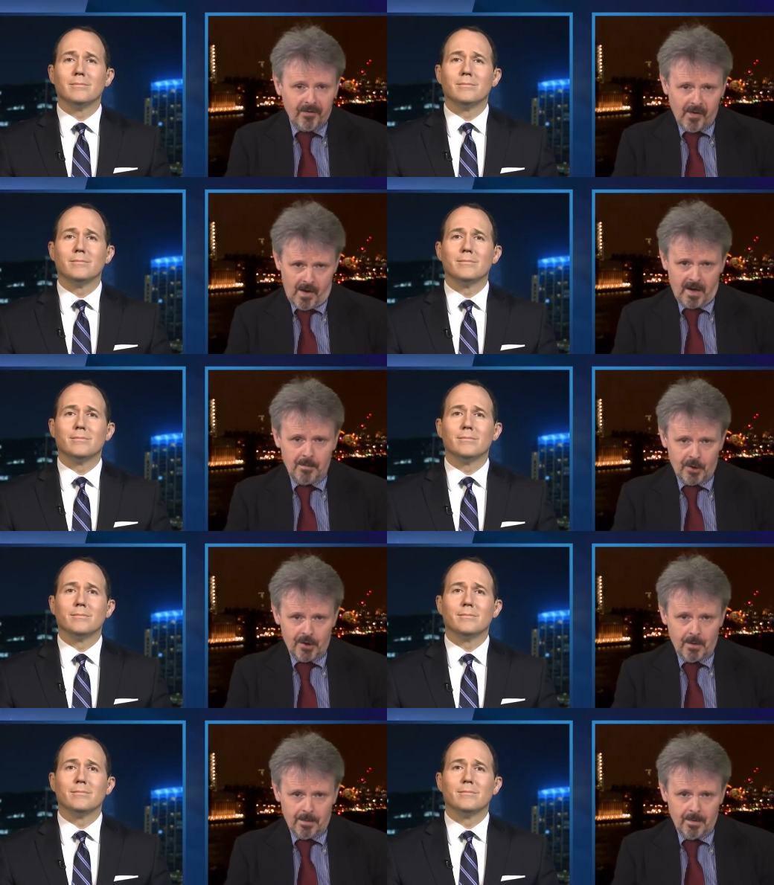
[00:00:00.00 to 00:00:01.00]
Speaker 1: flying
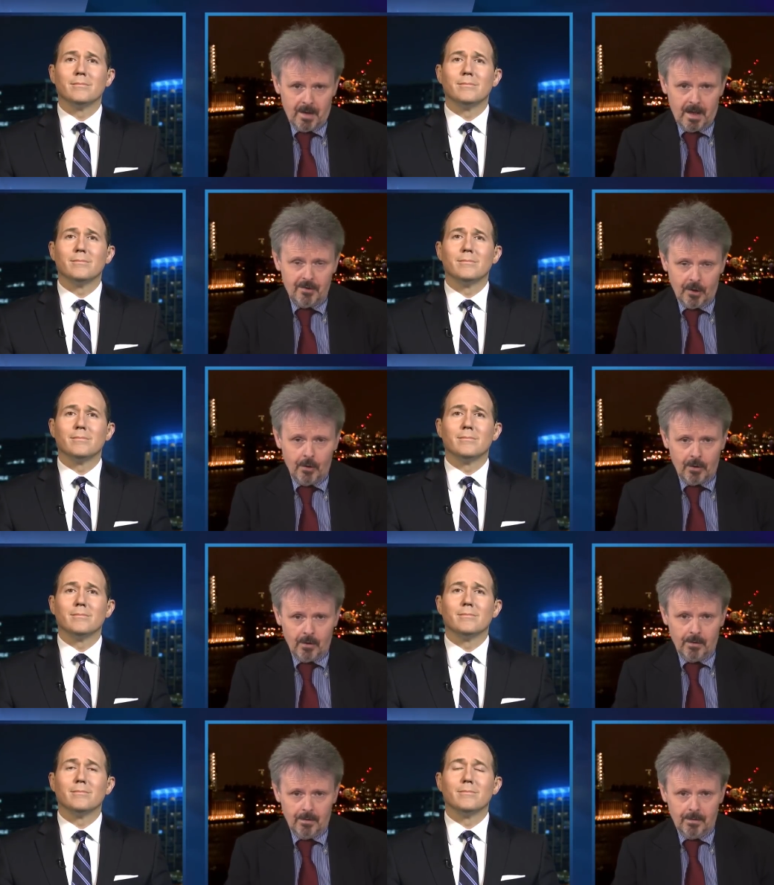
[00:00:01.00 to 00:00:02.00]
bishop in total
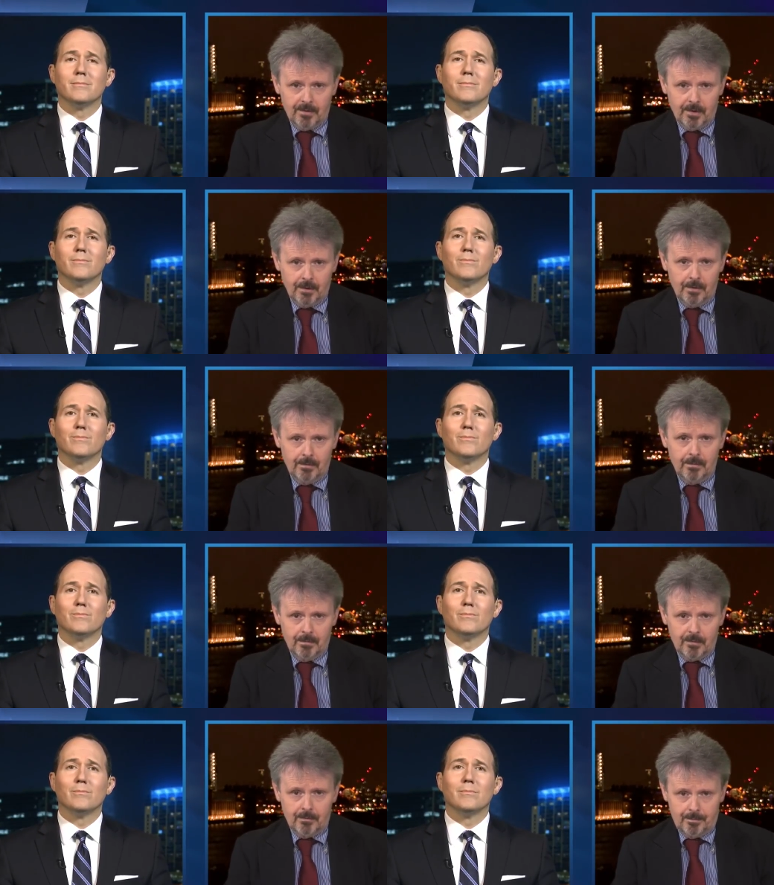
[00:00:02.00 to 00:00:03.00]
to
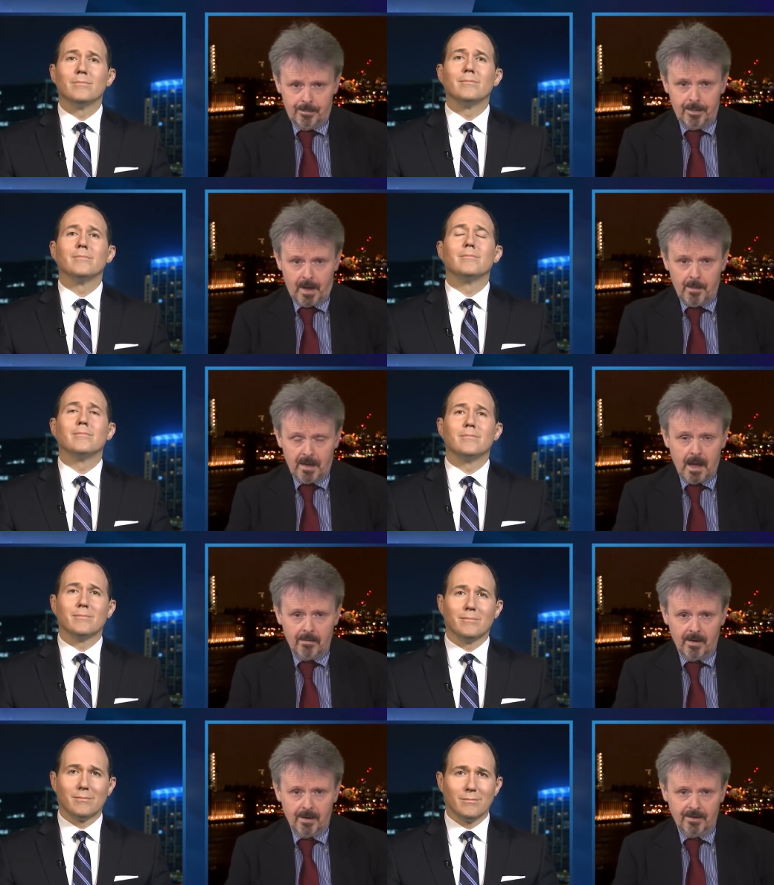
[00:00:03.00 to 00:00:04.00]
become a
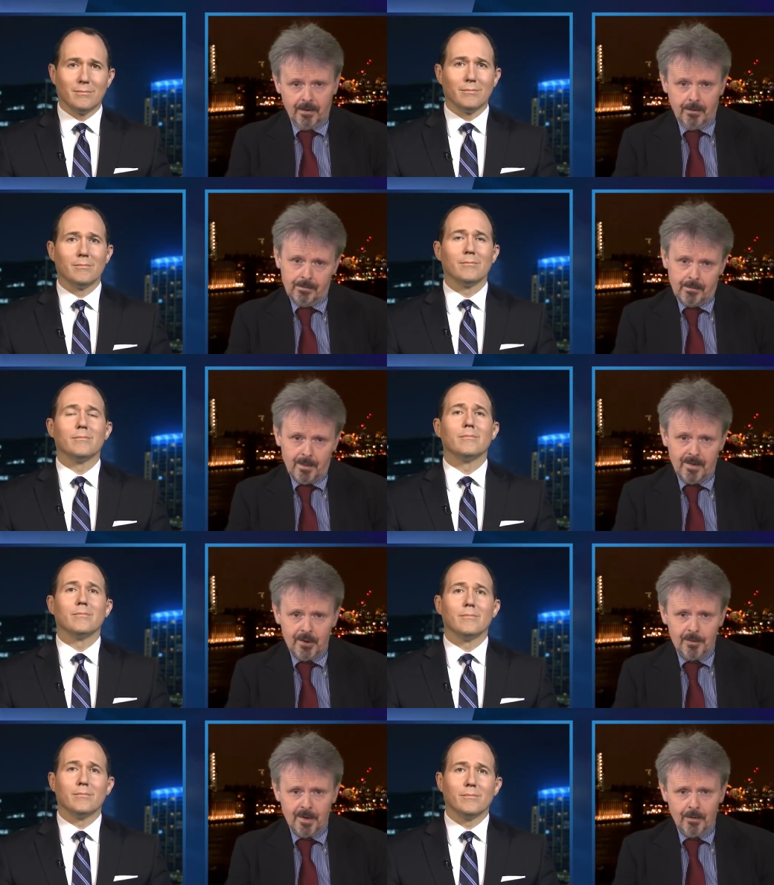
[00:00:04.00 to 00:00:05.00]
Catholic. So maybe they
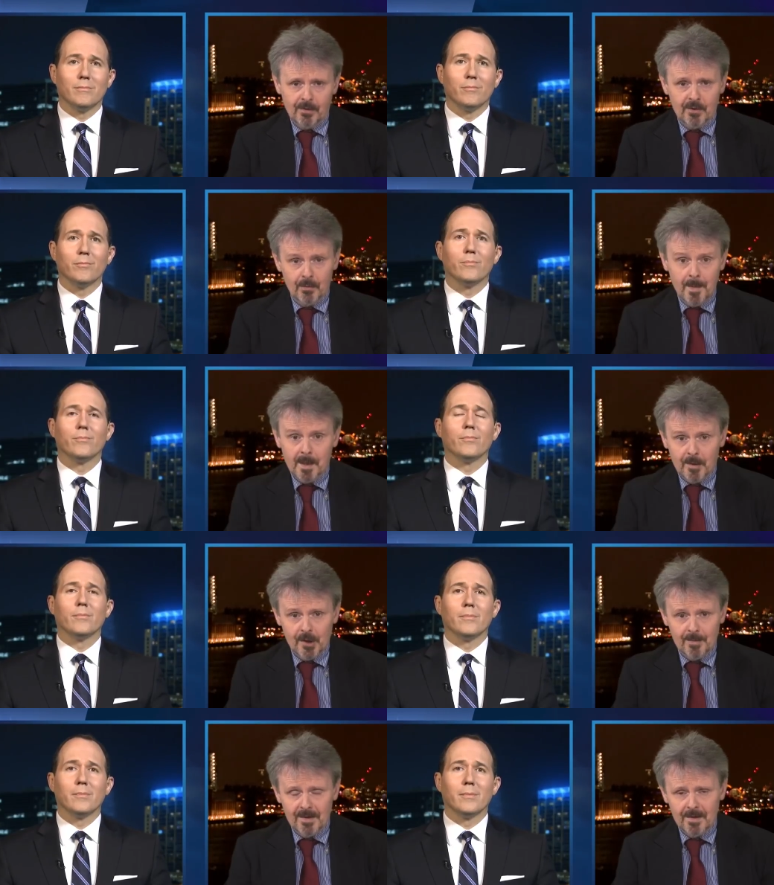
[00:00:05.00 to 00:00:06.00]
should be called swimming
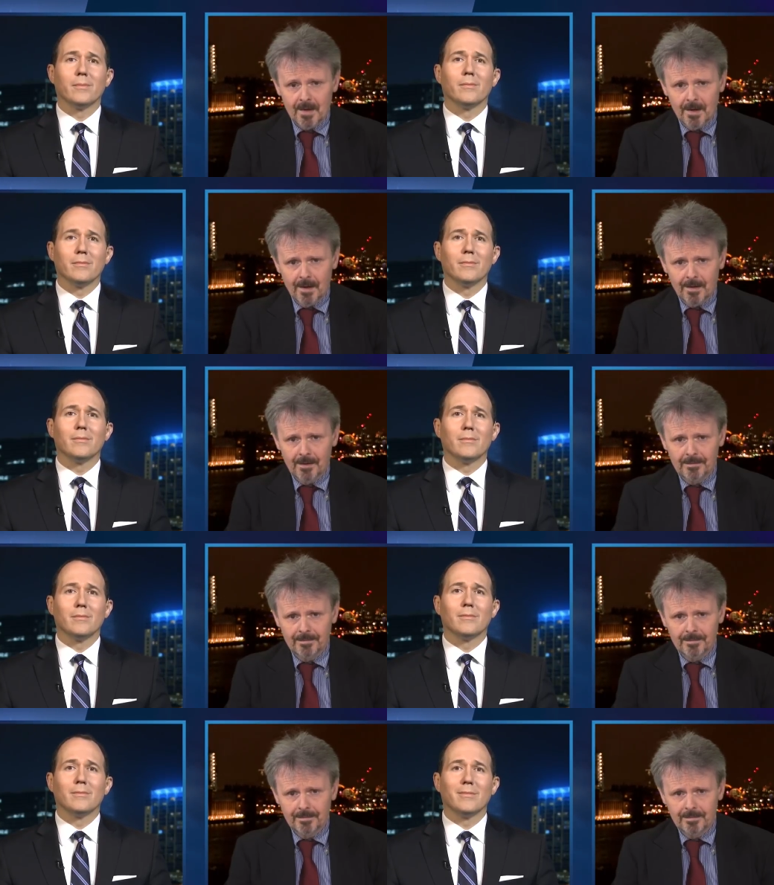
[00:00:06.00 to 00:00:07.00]
bishops
Speaker 2: instead.
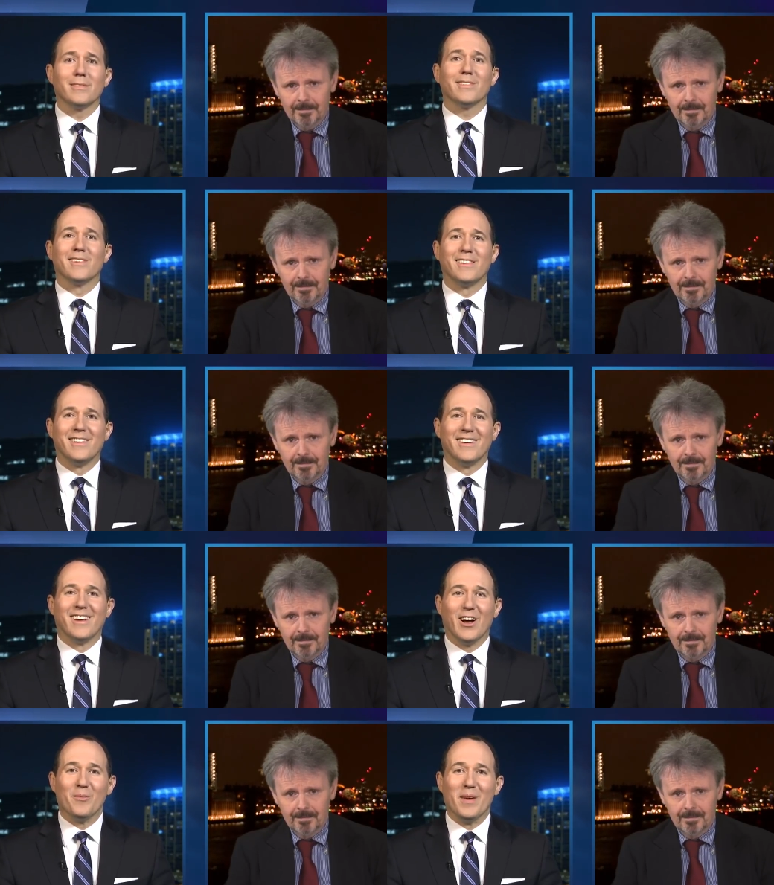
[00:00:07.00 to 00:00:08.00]
Hmm.
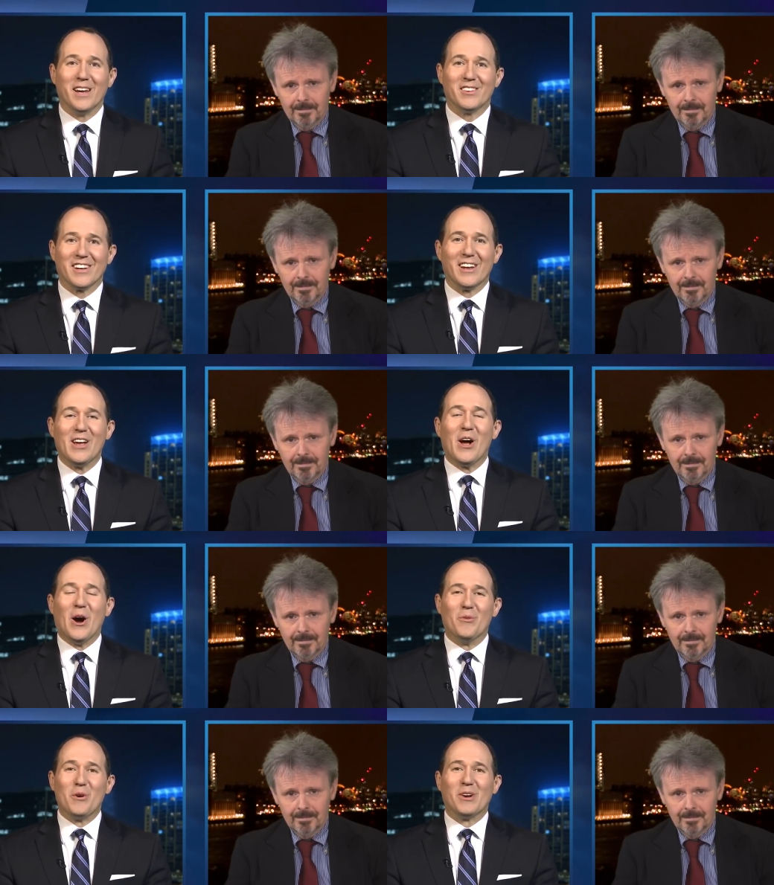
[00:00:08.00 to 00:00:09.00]
Amazing.
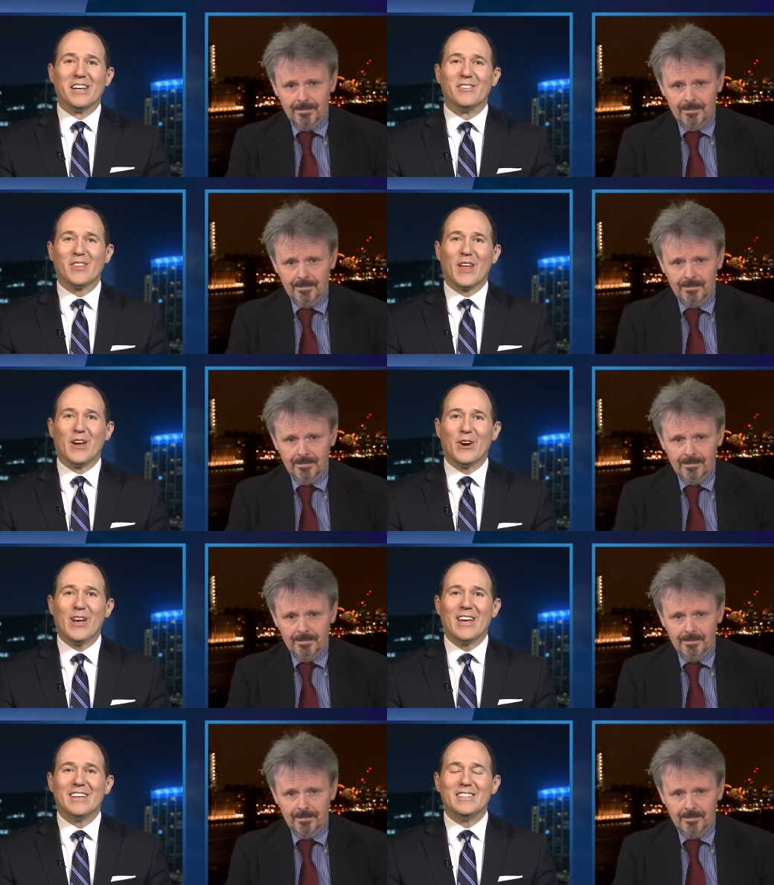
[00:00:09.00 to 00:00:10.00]
Uh, we will leave it there.
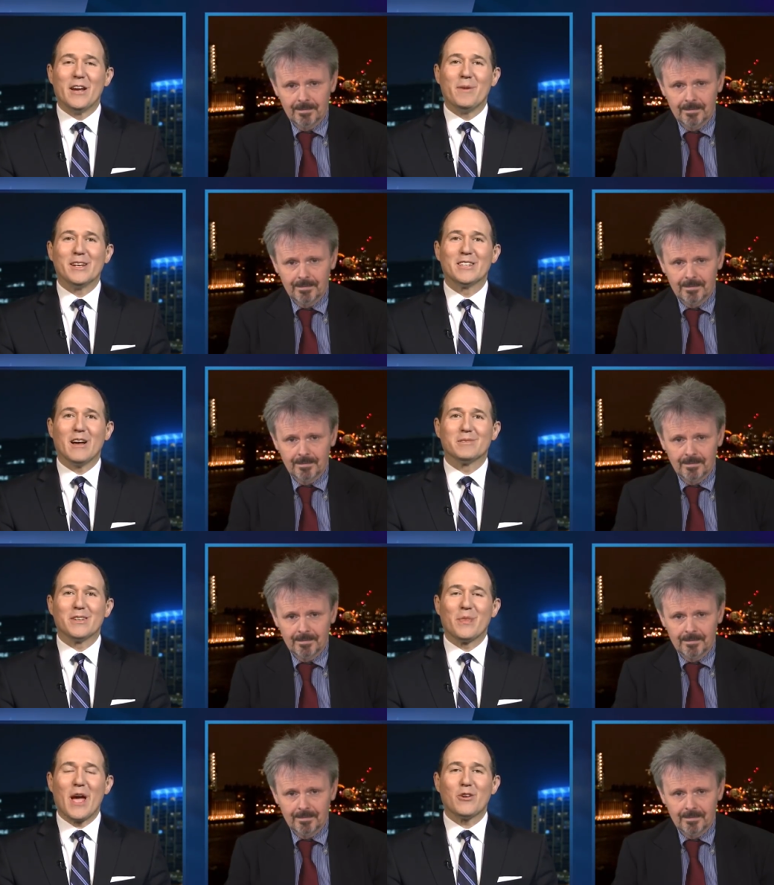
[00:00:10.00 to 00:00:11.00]
Damian
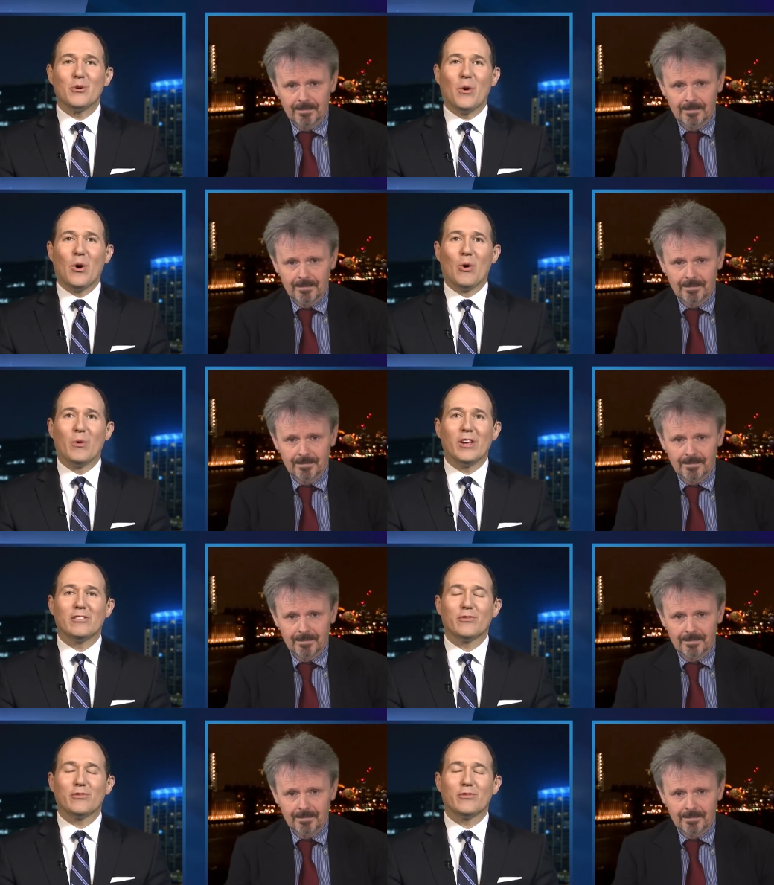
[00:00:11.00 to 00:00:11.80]
Thompson, thank you always